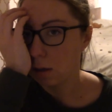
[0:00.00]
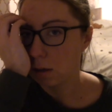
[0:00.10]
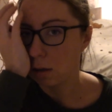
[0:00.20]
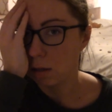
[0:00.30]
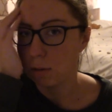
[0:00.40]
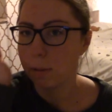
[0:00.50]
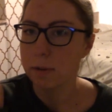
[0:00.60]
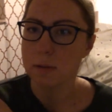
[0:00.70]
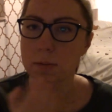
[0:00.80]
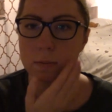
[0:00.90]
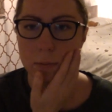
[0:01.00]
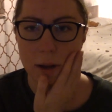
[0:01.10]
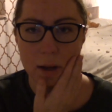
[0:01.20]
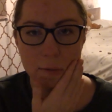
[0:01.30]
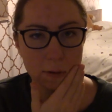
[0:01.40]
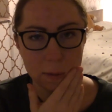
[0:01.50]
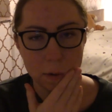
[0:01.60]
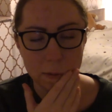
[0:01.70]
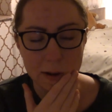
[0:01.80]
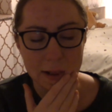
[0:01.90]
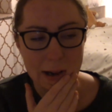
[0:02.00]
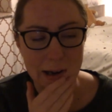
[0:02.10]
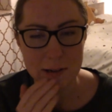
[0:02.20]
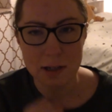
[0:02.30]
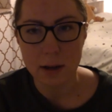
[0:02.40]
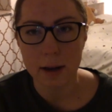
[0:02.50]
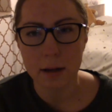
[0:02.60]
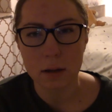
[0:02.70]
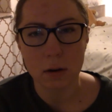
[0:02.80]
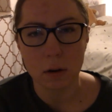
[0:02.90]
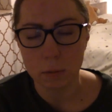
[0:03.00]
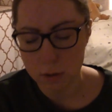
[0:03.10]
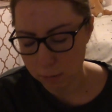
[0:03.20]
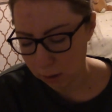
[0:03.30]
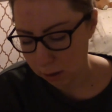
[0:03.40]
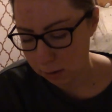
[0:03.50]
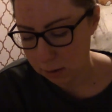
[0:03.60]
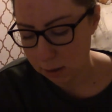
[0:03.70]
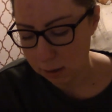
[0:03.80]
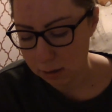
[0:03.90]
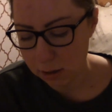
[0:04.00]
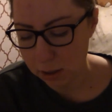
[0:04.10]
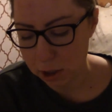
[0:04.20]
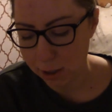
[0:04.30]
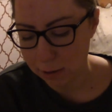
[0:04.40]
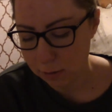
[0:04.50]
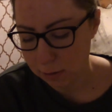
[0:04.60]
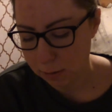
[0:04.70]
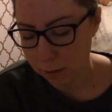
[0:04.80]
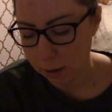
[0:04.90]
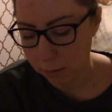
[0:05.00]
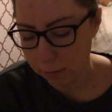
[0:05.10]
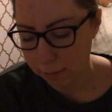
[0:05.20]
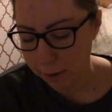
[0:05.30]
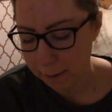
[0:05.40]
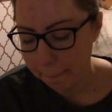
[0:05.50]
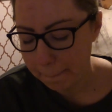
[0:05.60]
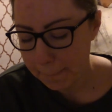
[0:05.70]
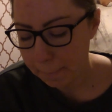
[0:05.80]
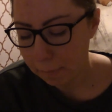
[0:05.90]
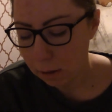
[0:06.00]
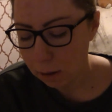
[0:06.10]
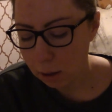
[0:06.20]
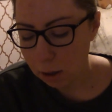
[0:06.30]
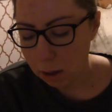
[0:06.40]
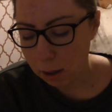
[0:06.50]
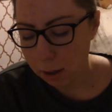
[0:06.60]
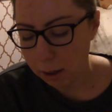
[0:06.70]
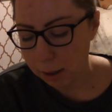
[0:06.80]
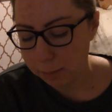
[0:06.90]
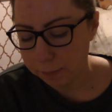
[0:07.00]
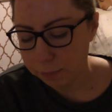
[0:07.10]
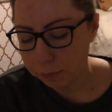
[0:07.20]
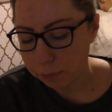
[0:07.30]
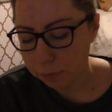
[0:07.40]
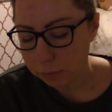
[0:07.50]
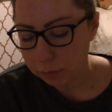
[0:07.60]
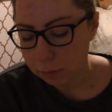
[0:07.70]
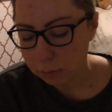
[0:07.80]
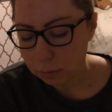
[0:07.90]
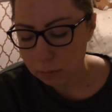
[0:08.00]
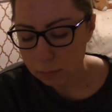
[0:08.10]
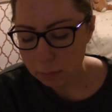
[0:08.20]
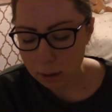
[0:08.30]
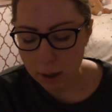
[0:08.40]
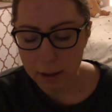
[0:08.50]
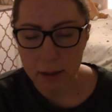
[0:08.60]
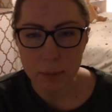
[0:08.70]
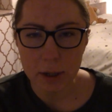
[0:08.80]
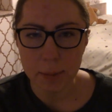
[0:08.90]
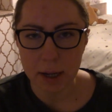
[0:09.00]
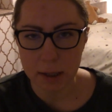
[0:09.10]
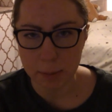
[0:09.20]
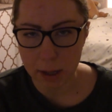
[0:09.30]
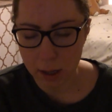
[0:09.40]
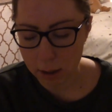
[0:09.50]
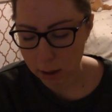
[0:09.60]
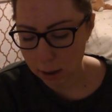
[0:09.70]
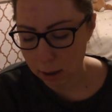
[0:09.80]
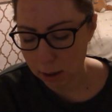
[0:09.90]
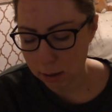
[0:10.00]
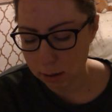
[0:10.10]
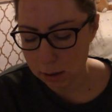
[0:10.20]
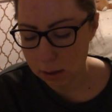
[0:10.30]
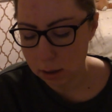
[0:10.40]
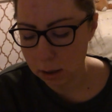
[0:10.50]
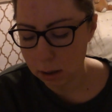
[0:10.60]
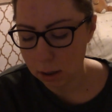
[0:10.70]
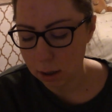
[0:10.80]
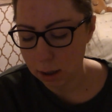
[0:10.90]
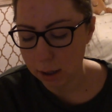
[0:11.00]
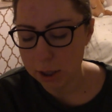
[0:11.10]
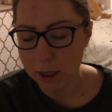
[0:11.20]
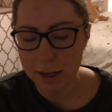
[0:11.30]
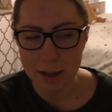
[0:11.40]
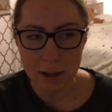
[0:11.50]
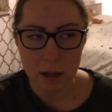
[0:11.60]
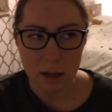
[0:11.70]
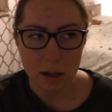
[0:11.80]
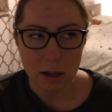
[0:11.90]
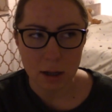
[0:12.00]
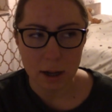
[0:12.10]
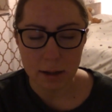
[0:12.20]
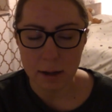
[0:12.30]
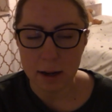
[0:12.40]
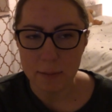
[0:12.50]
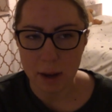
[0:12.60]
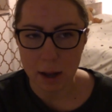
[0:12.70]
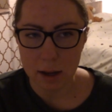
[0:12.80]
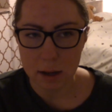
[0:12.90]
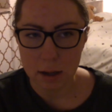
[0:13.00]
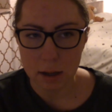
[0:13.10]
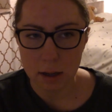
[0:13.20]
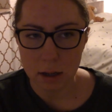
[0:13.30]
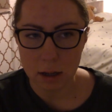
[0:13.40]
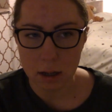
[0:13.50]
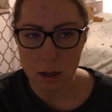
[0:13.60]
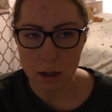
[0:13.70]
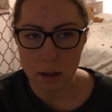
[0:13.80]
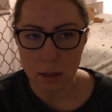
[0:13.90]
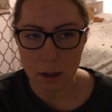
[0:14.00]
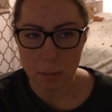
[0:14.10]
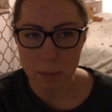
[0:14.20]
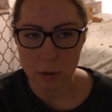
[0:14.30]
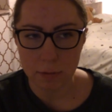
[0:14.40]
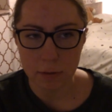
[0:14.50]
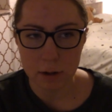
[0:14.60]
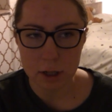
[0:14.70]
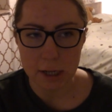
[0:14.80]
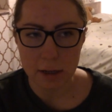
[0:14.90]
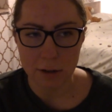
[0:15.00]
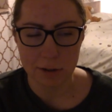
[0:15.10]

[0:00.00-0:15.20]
the 2 hours like flew over, and then I just kind of got on with something else, did a jigsaw or something, and I was fine. I had a little bit of bladder pain, and I actually had a nightmare that my boyfriend cheated on